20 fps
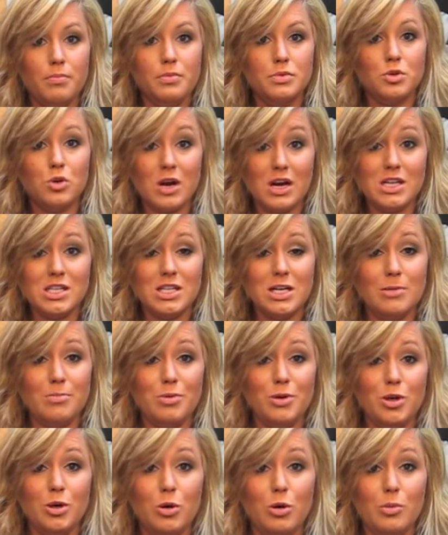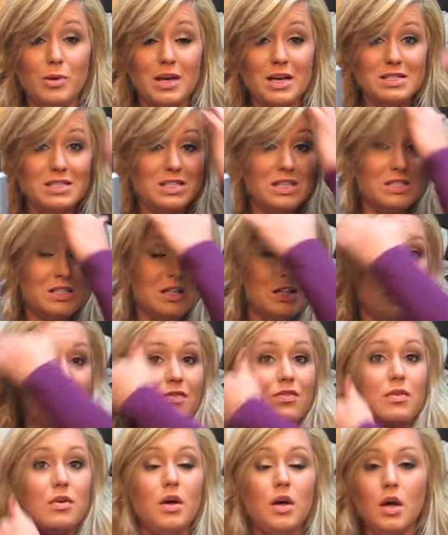dry shampoo because it doesn't
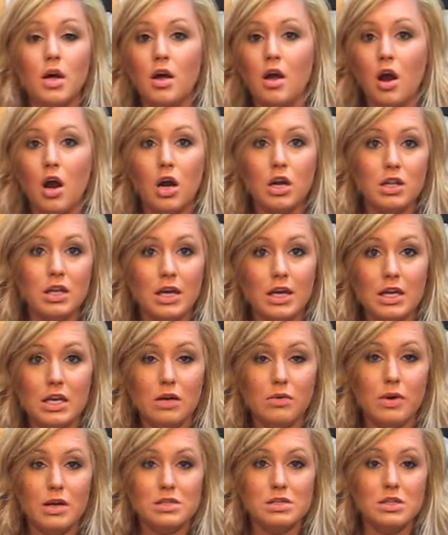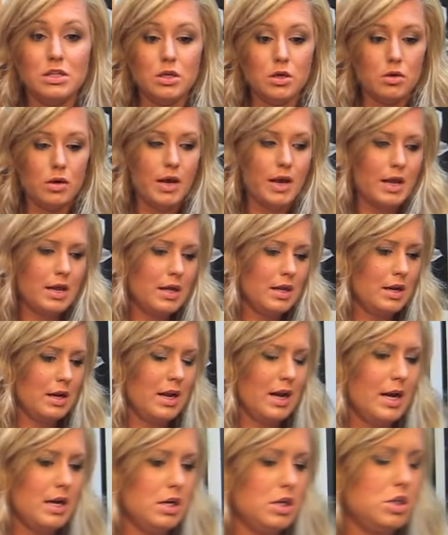leave hardly any residue. I can
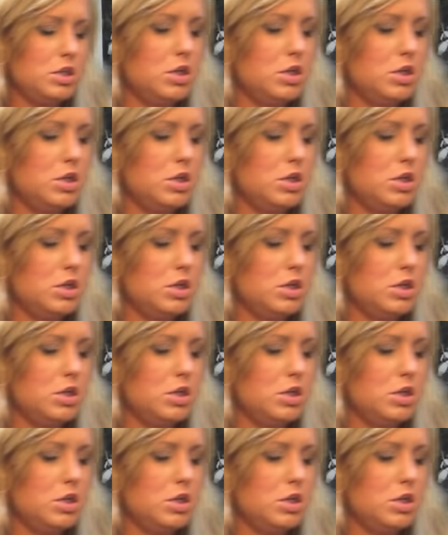kind of